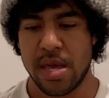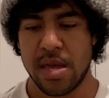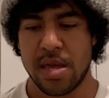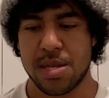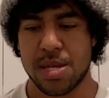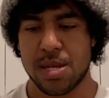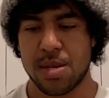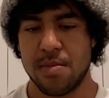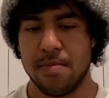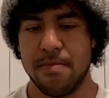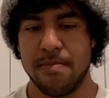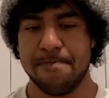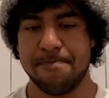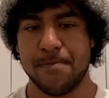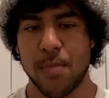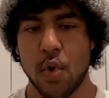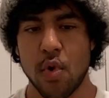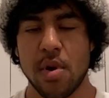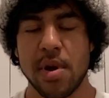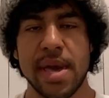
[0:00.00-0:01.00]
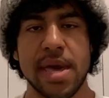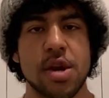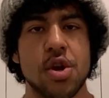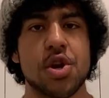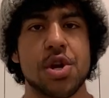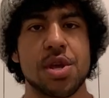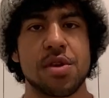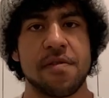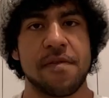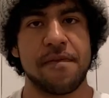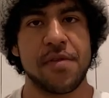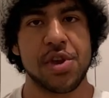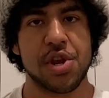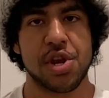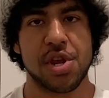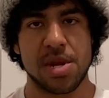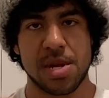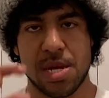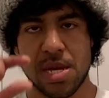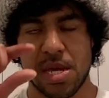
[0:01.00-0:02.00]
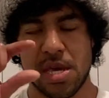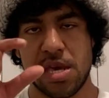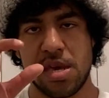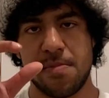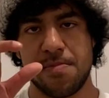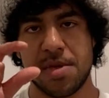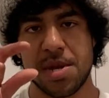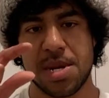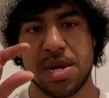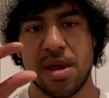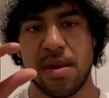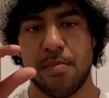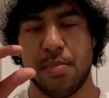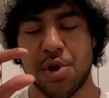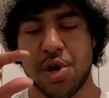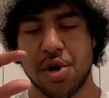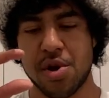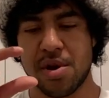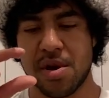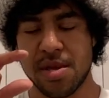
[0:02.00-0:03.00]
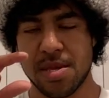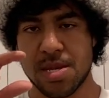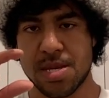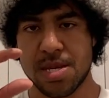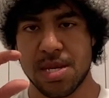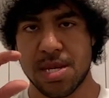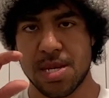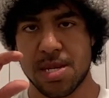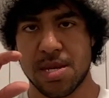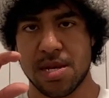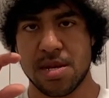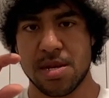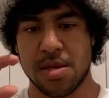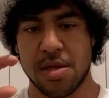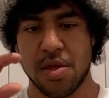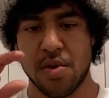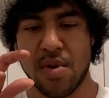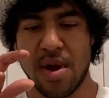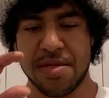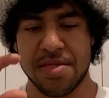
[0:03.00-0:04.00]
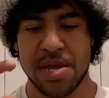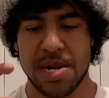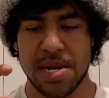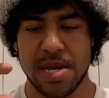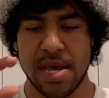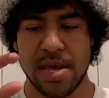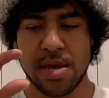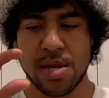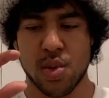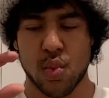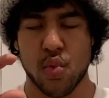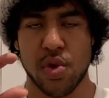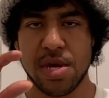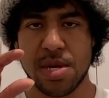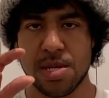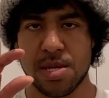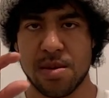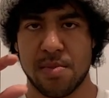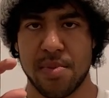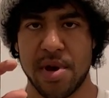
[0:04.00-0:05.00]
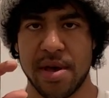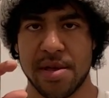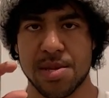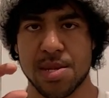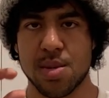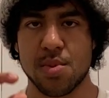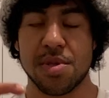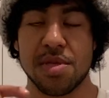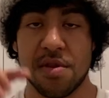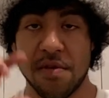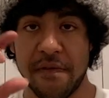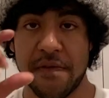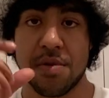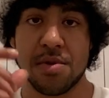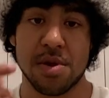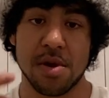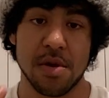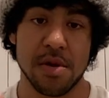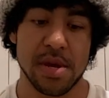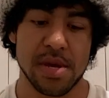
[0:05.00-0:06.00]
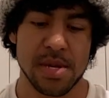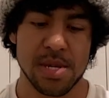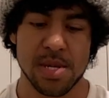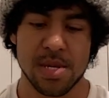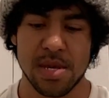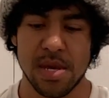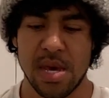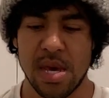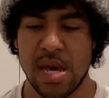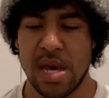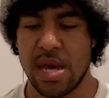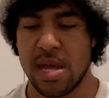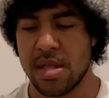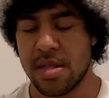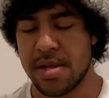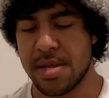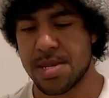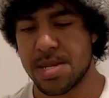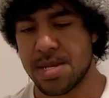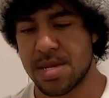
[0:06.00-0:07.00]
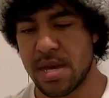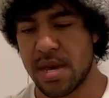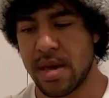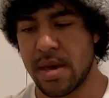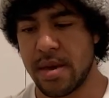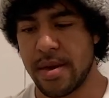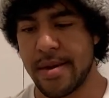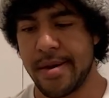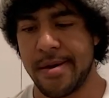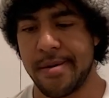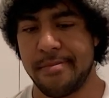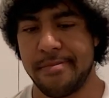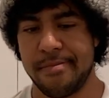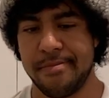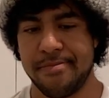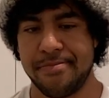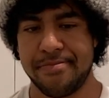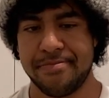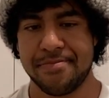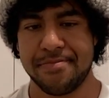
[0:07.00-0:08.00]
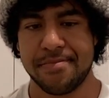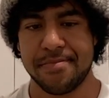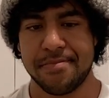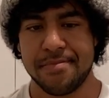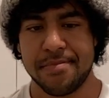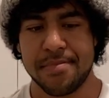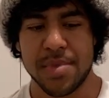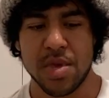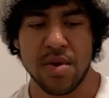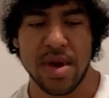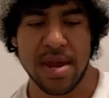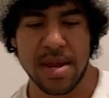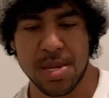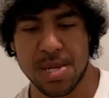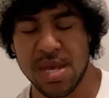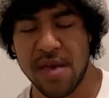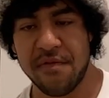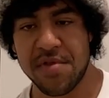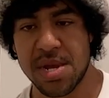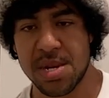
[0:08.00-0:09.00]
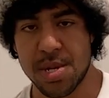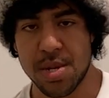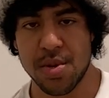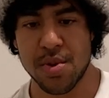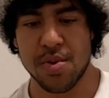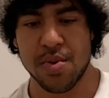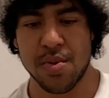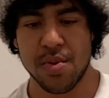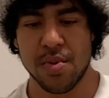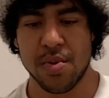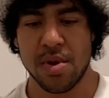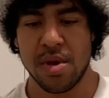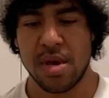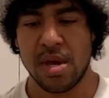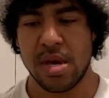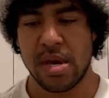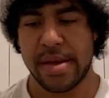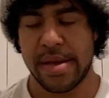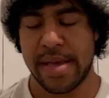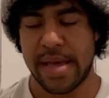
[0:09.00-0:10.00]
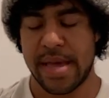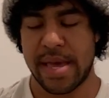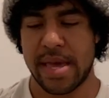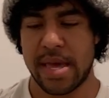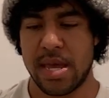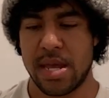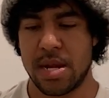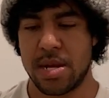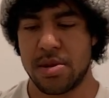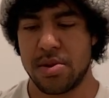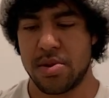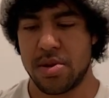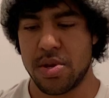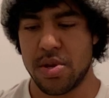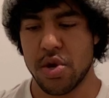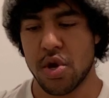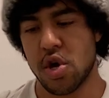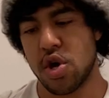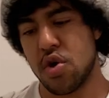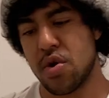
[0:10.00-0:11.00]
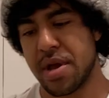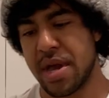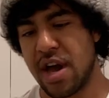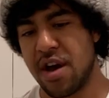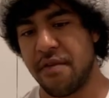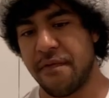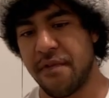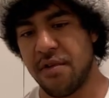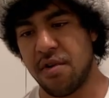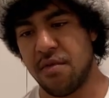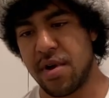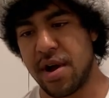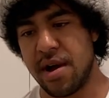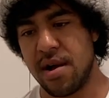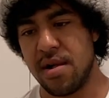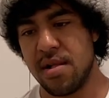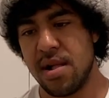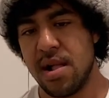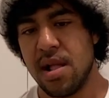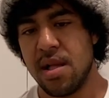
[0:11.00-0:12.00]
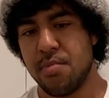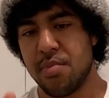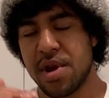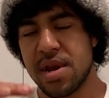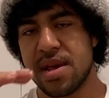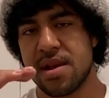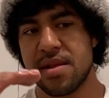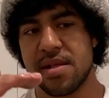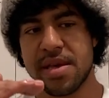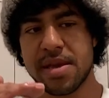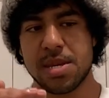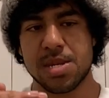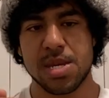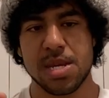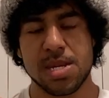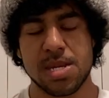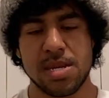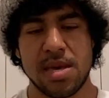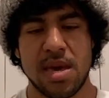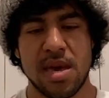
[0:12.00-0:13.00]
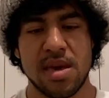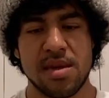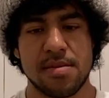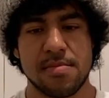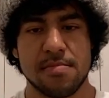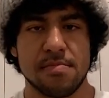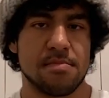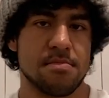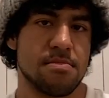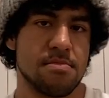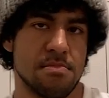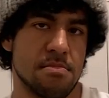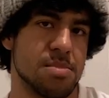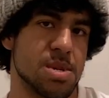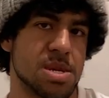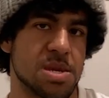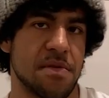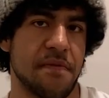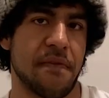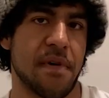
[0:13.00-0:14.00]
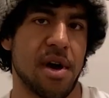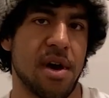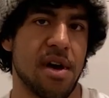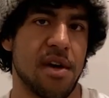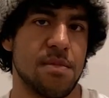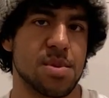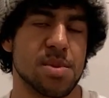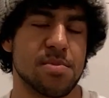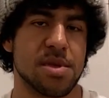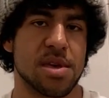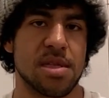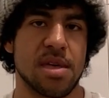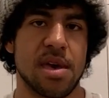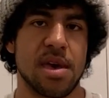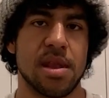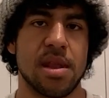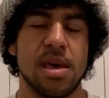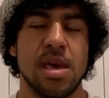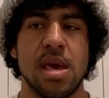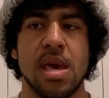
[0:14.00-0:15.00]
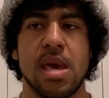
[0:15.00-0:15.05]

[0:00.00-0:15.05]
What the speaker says: it's more energy efficient to keep the temperature consistent throughout the days, weeks, and months within a few degrees. Let's say you had it 72, and you're going out for a while. Bring it down to like 68, 65, something like that.